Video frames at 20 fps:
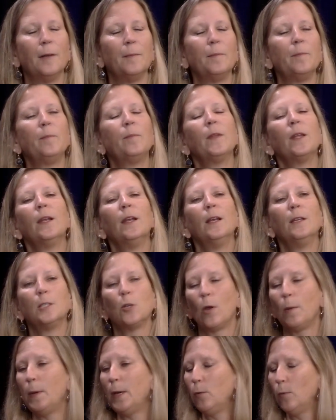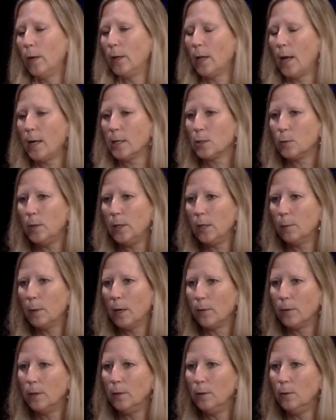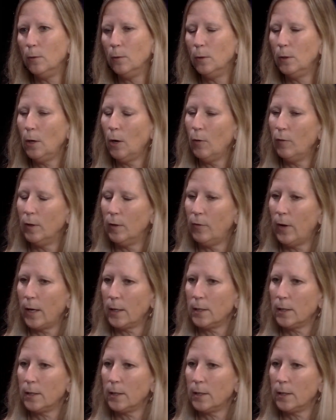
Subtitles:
so I made one last week about the new COVID